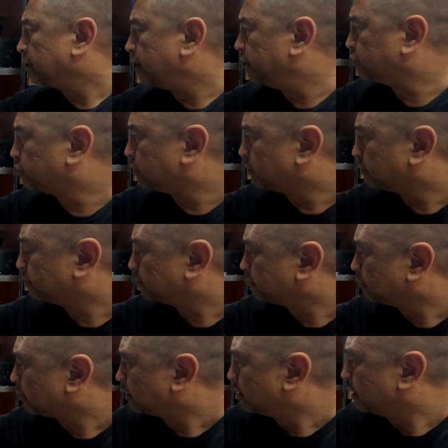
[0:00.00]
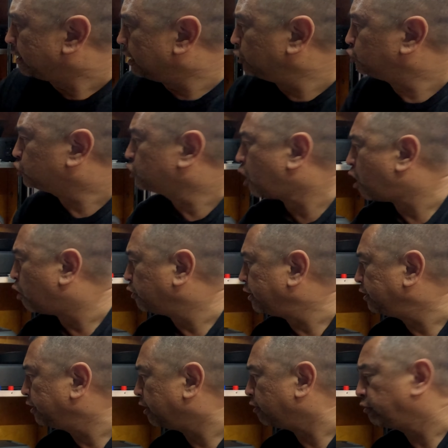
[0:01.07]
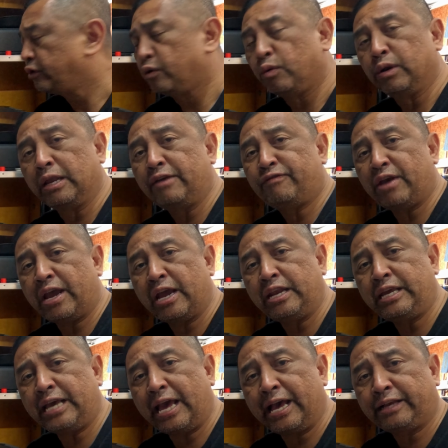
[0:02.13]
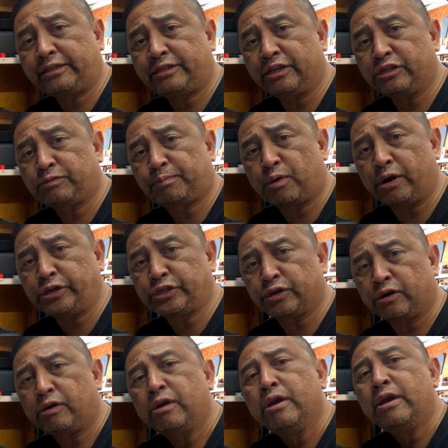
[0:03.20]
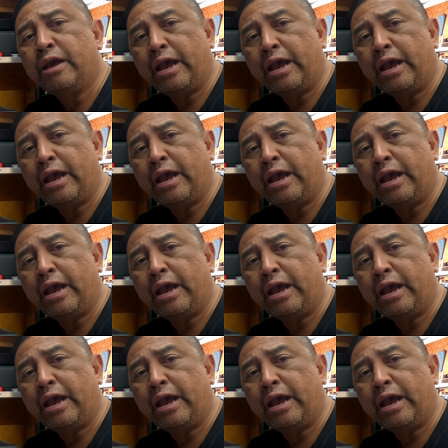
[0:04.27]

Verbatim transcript: is installed in there to relieve any excess pressure